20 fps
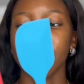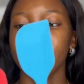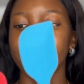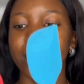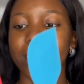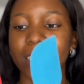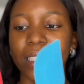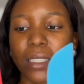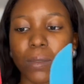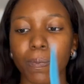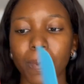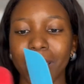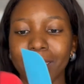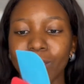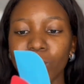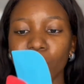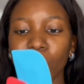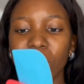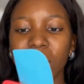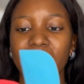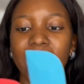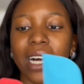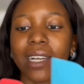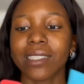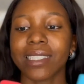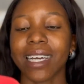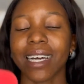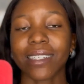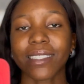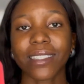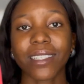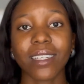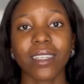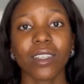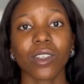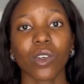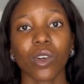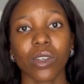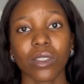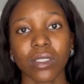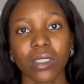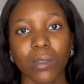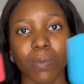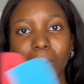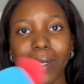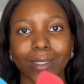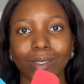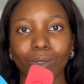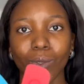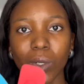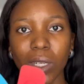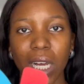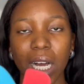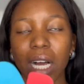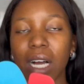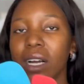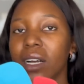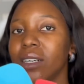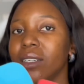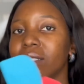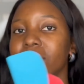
This spatula, they are silicone spatula.